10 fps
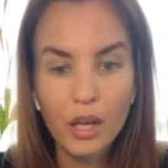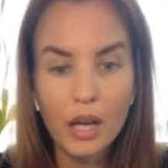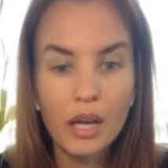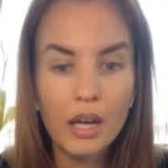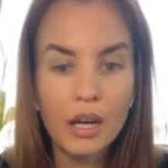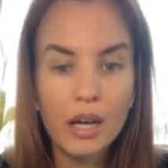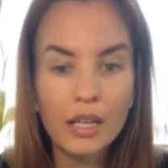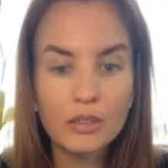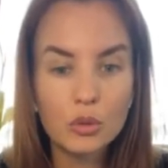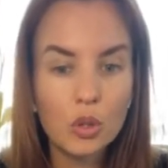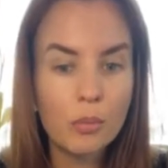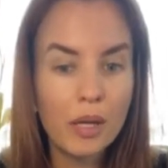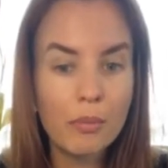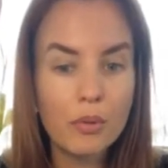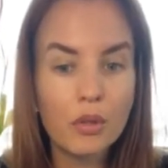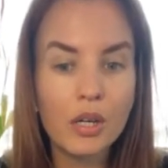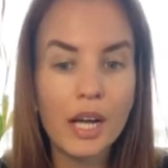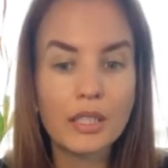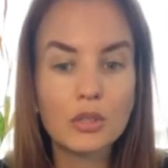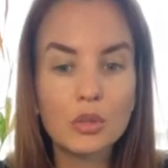At Rome, Emperor
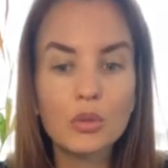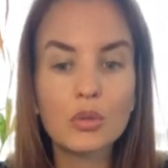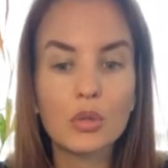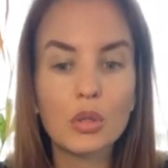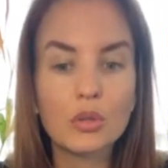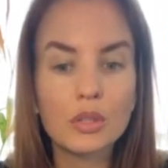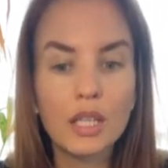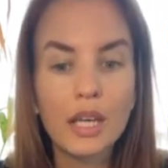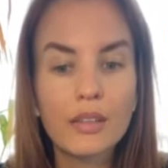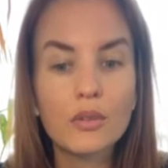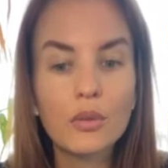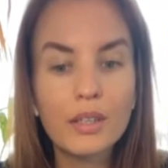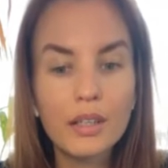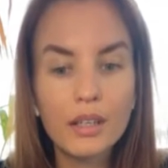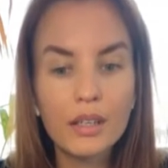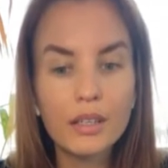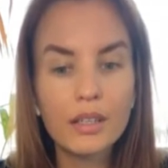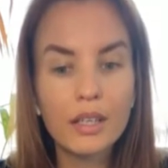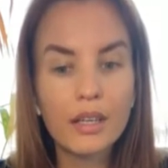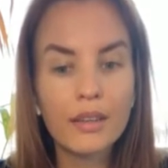had 2 roles: to
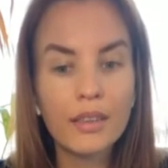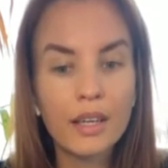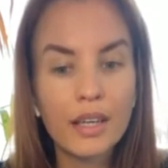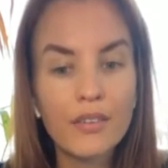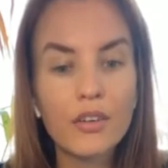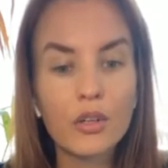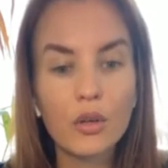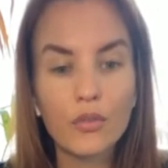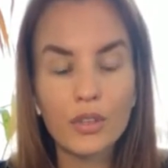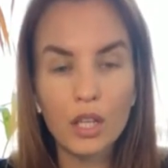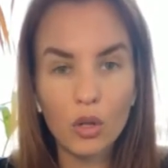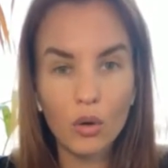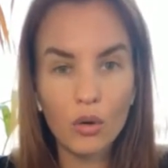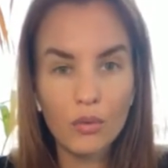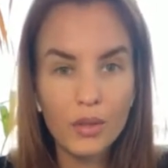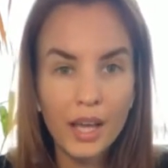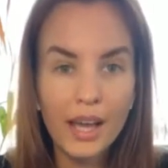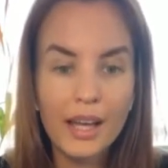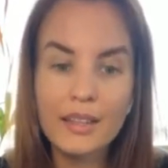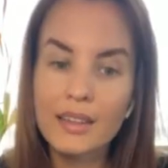the giver of the law
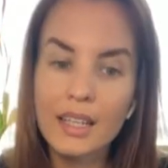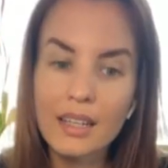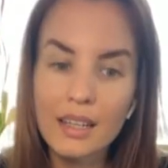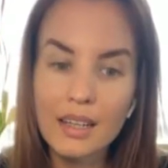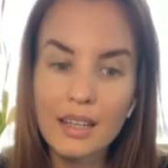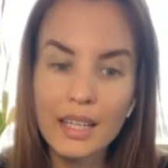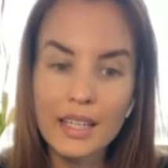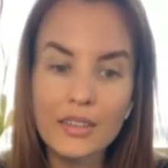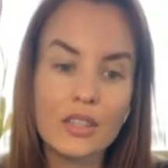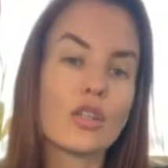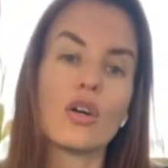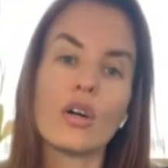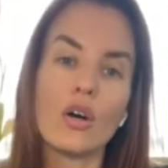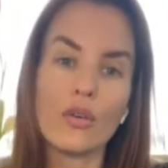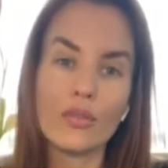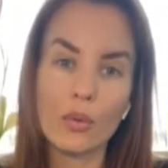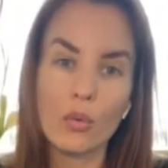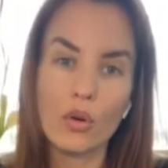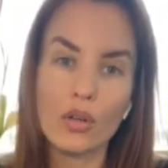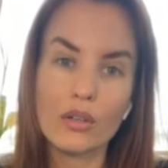and the leader of the
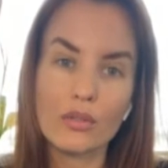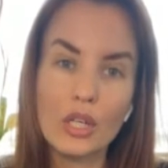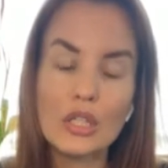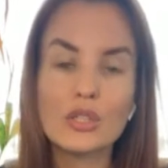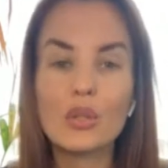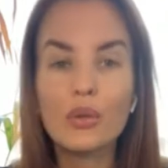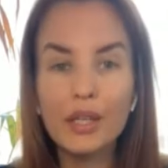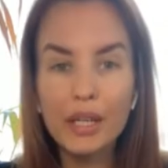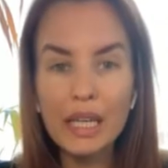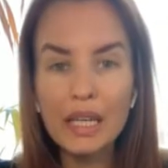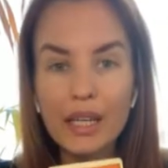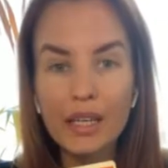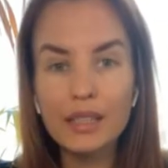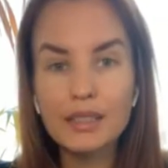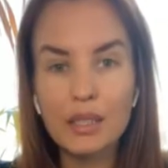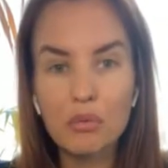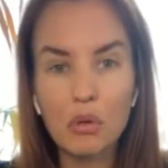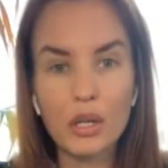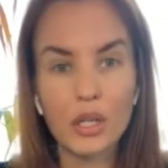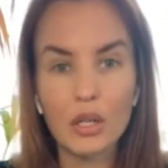war. So he is the
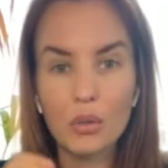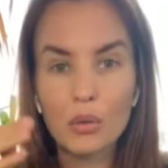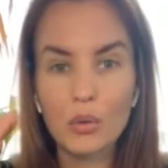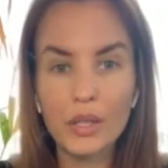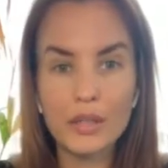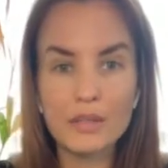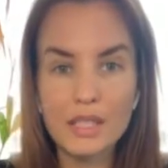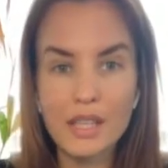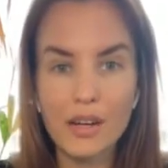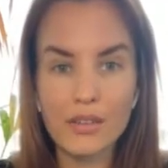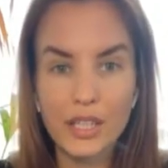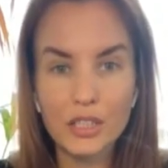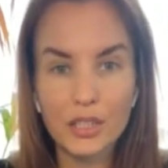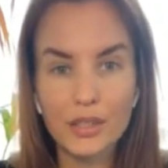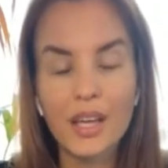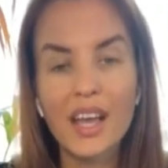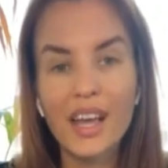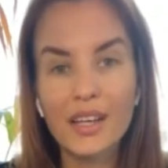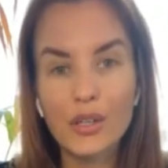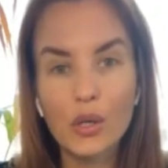one who gives the direction
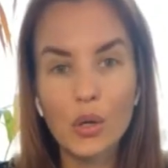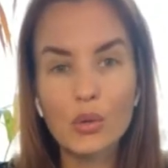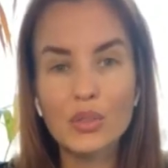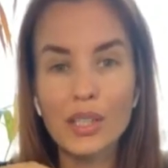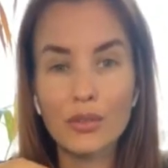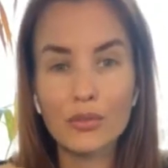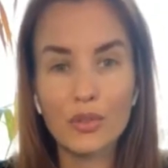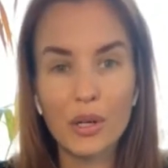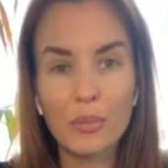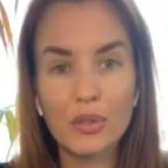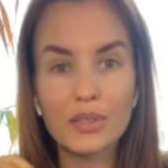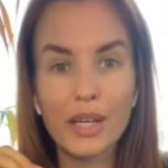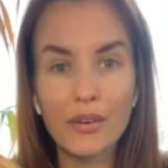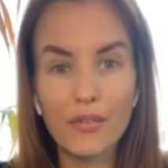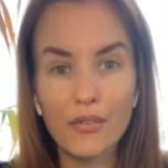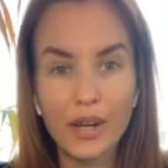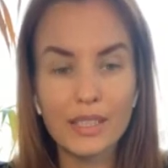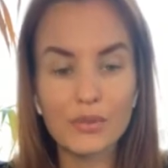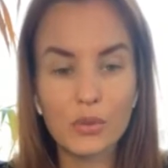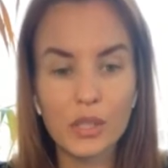and goes and rebels and
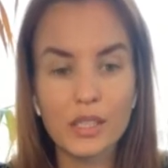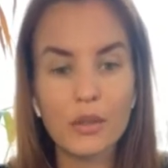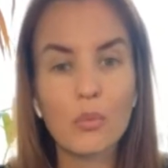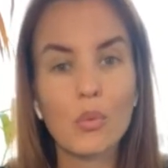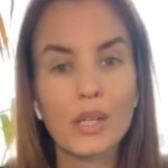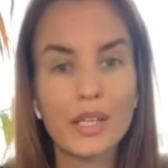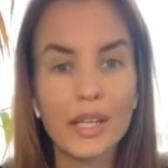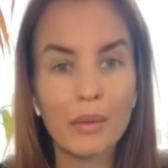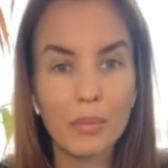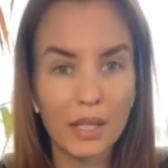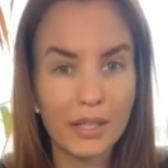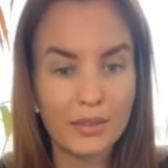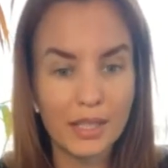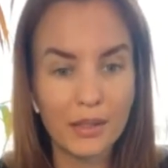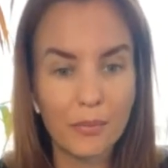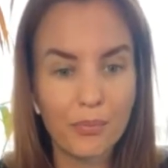fights for it, what he believes in.